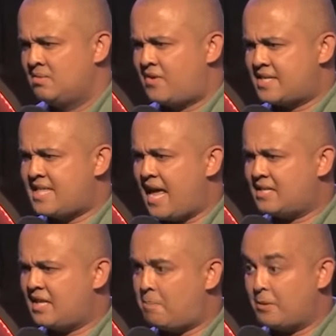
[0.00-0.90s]

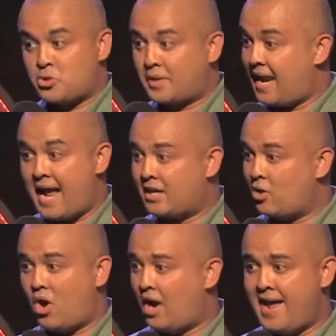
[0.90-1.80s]
Versterkdruppels, we drank it
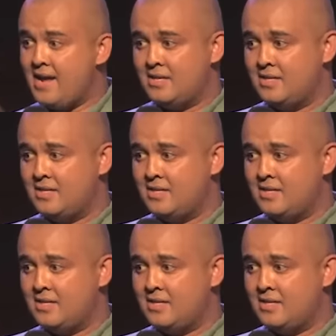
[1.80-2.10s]
all, eh?